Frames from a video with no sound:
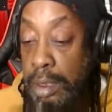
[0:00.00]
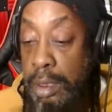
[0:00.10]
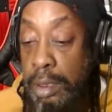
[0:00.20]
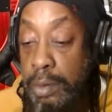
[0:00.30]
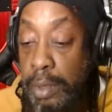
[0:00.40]

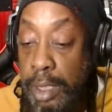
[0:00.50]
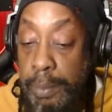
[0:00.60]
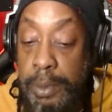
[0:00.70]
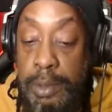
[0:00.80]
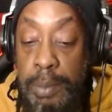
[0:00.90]
to help us
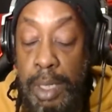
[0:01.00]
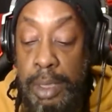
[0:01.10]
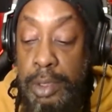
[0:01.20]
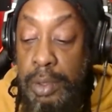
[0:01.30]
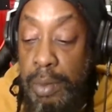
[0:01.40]
market
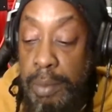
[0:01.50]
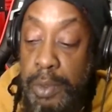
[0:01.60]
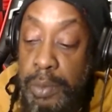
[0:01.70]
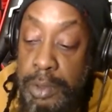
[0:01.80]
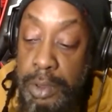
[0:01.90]
our
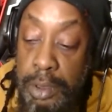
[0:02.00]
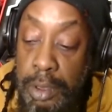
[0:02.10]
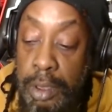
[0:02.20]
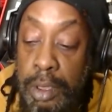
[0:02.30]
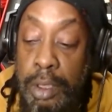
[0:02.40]
music.
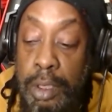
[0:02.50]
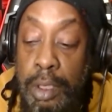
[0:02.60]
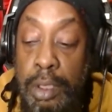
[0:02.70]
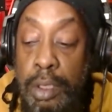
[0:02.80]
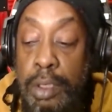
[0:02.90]

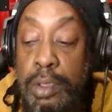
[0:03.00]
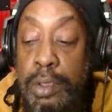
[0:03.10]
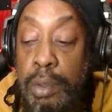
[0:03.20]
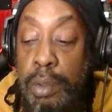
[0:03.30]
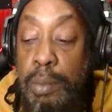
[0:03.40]
So,
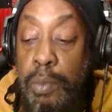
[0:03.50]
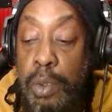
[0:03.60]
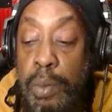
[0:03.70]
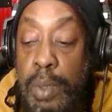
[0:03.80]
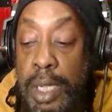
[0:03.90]
more
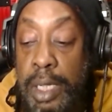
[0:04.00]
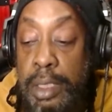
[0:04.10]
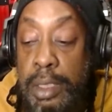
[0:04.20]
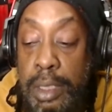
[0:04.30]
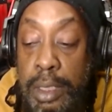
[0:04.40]
while,
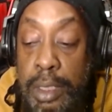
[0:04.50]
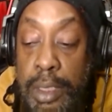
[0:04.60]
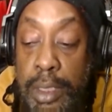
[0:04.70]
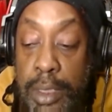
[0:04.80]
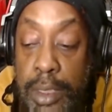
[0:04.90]

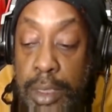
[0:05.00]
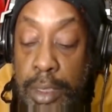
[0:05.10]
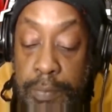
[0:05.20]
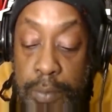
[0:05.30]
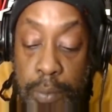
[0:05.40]
even
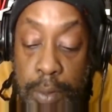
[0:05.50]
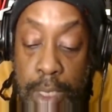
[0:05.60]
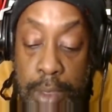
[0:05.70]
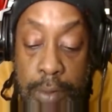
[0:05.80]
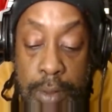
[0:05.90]
though you
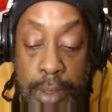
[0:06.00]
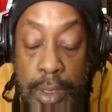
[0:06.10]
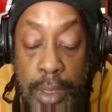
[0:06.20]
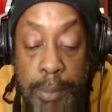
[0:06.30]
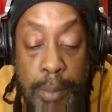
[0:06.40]
do I'm and I
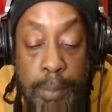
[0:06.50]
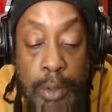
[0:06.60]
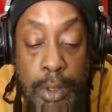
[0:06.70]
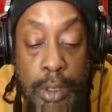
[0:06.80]
make money,